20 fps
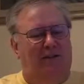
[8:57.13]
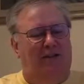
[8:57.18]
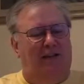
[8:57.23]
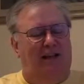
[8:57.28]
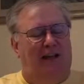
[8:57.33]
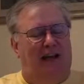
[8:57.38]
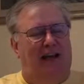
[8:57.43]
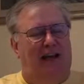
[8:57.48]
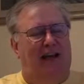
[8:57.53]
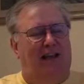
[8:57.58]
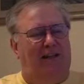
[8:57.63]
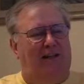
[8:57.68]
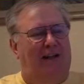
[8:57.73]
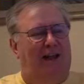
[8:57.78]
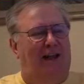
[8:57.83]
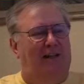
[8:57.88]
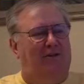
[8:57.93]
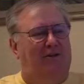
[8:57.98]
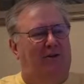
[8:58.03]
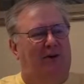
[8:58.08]
have to
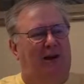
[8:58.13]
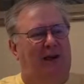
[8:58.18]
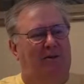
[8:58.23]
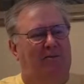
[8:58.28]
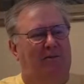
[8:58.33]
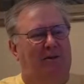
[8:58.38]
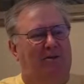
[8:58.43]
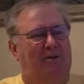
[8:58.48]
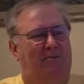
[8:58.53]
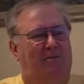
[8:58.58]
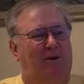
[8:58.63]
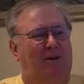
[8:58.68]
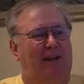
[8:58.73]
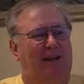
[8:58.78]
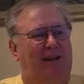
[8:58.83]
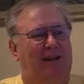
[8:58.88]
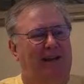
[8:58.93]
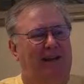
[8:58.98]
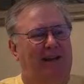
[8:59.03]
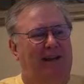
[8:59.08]
ask her how much
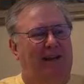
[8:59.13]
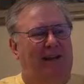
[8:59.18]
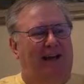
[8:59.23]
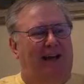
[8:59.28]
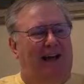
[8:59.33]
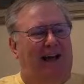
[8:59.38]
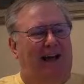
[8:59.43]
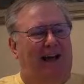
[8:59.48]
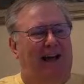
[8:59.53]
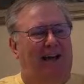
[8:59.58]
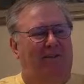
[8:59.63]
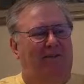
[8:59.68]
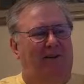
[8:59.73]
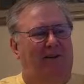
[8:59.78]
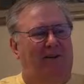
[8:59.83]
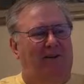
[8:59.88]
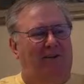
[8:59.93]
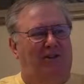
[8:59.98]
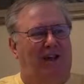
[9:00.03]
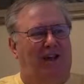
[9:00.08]
money I have in a
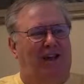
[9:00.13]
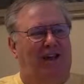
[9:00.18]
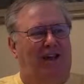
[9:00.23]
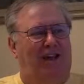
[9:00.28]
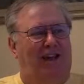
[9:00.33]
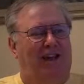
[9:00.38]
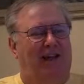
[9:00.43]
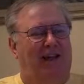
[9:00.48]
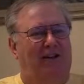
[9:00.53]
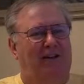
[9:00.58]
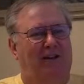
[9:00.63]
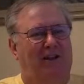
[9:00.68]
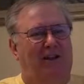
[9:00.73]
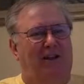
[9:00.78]
checking account.